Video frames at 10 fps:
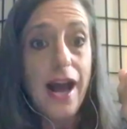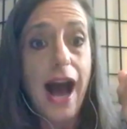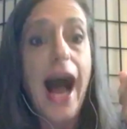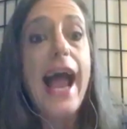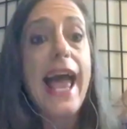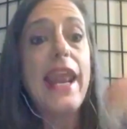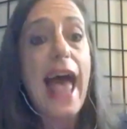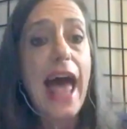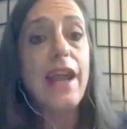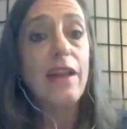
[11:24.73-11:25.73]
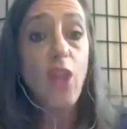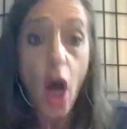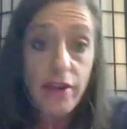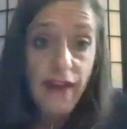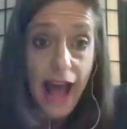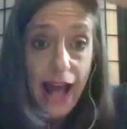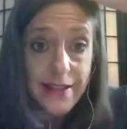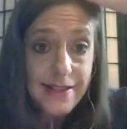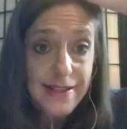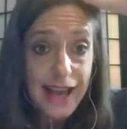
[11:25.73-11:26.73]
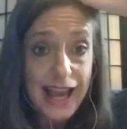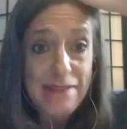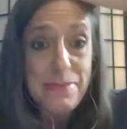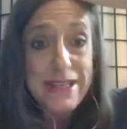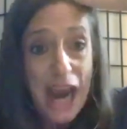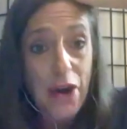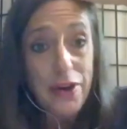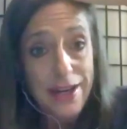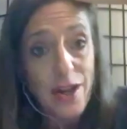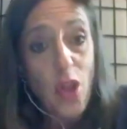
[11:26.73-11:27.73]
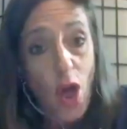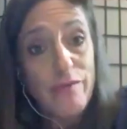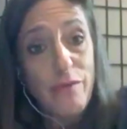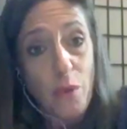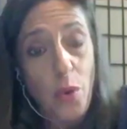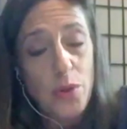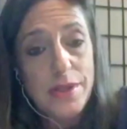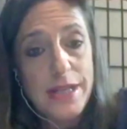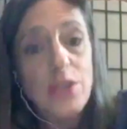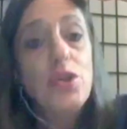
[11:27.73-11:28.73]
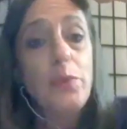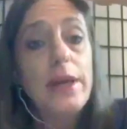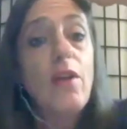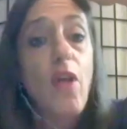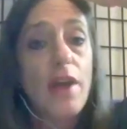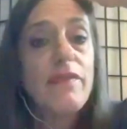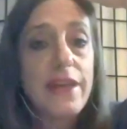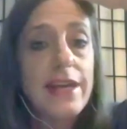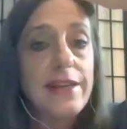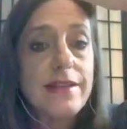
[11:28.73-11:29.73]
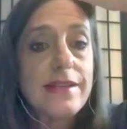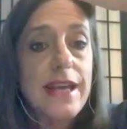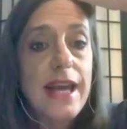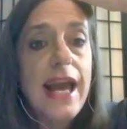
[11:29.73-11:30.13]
I had had a lot of hats. I had been carrying a lot of roles and doing a lot of things.